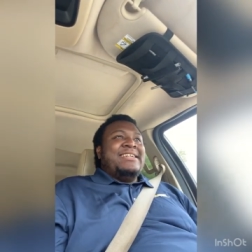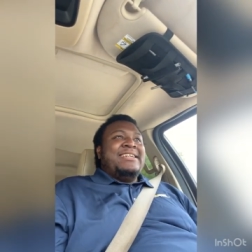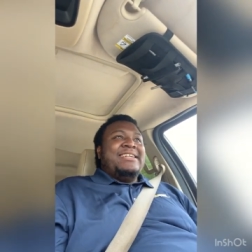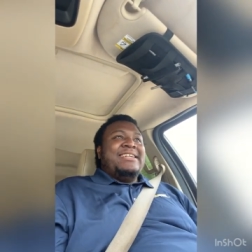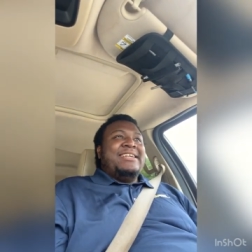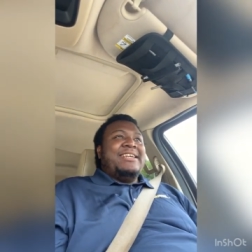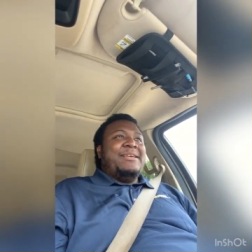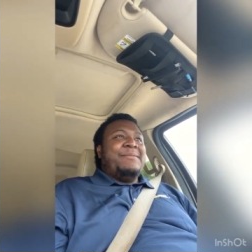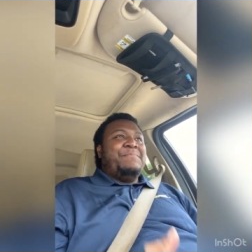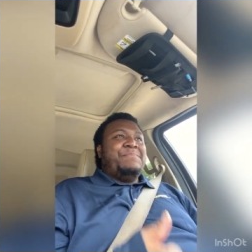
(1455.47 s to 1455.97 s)

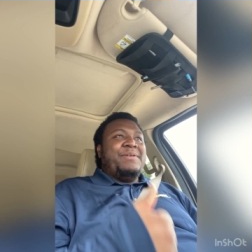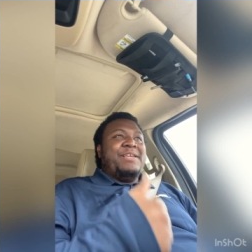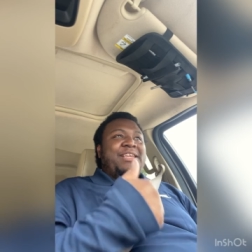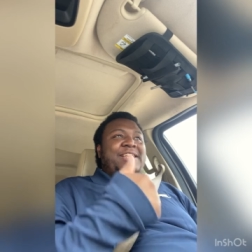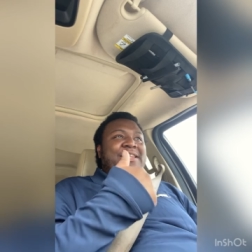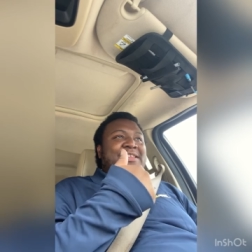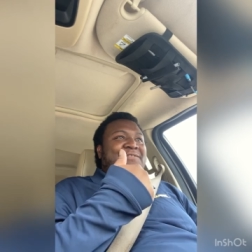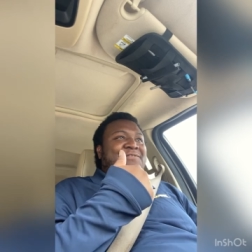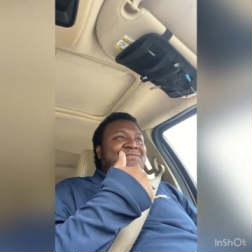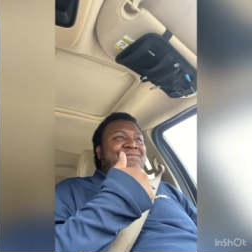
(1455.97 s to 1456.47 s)
Hippie
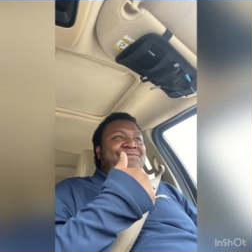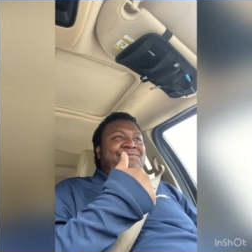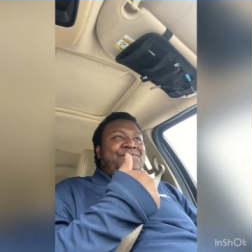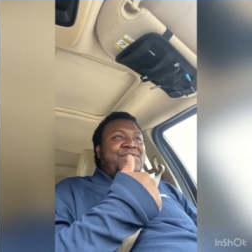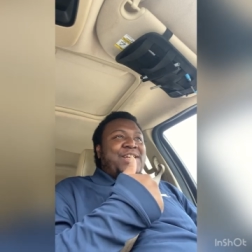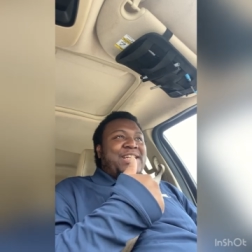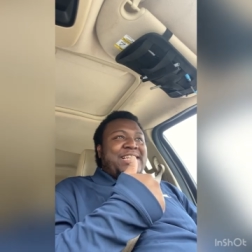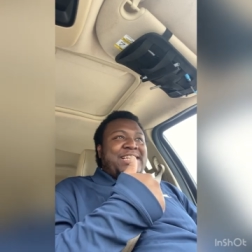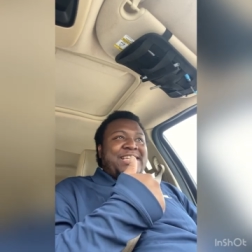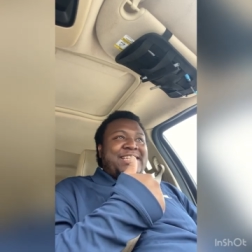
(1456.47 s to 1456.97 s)
the
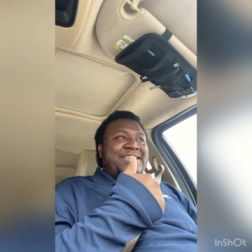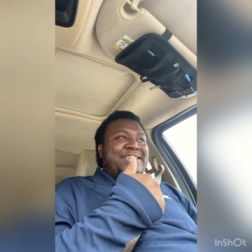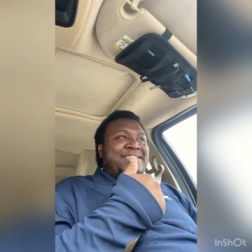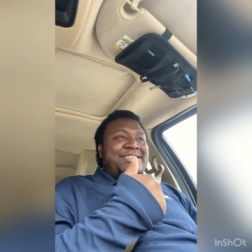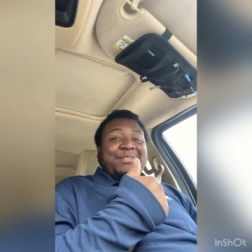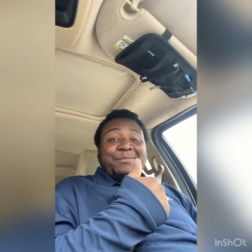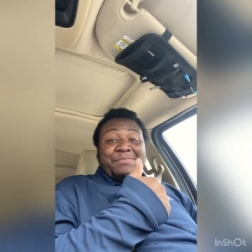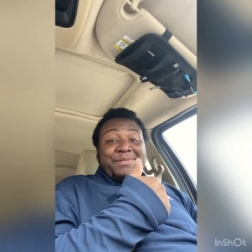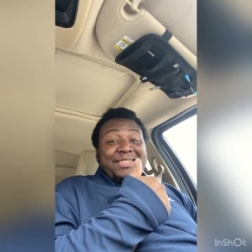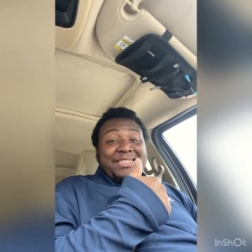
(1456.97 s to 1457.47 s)
fucking
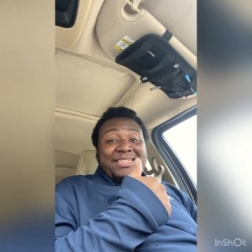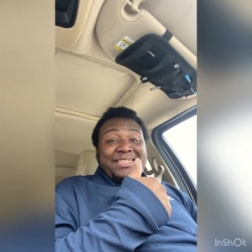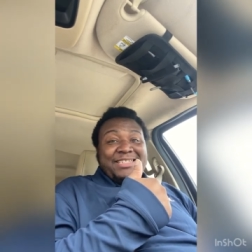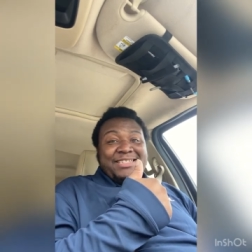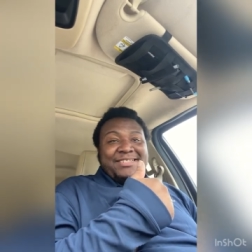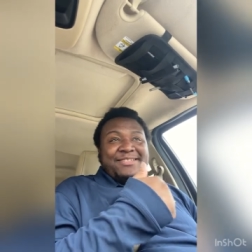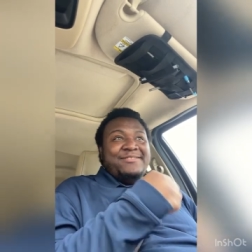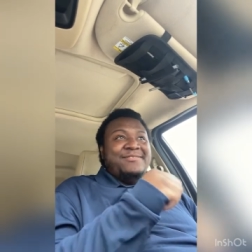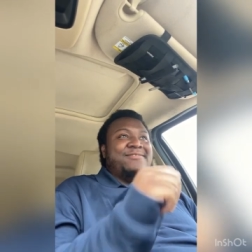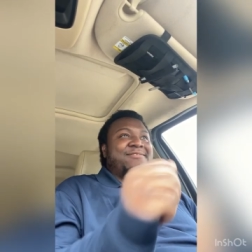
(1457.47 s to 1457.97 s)
dippity
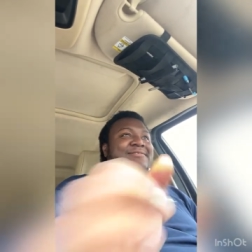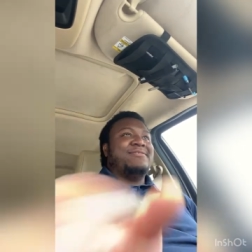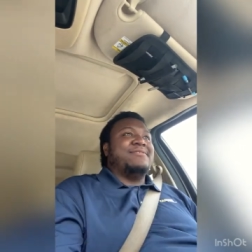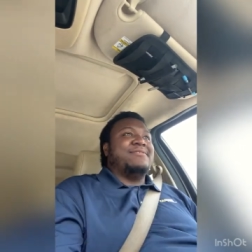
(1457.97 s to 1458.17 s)
doo.